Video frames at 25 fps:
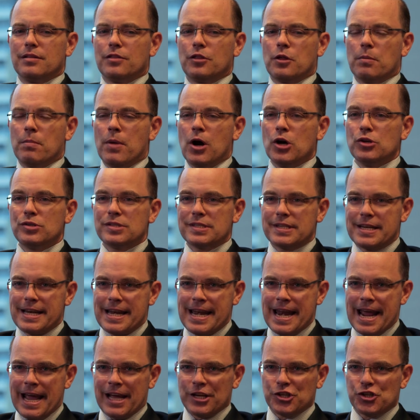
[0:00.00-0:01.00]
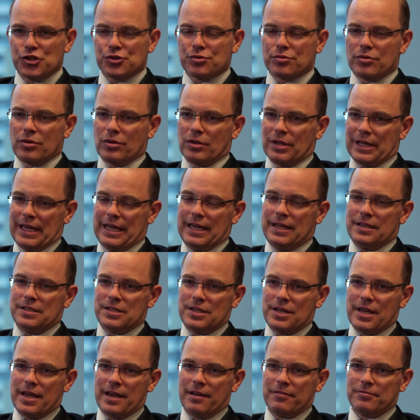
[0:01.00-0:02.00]
the most natural
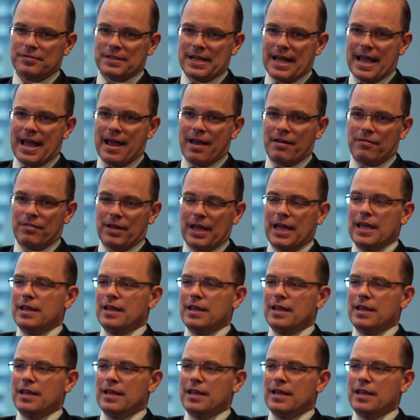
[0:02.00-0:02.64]
ETF to have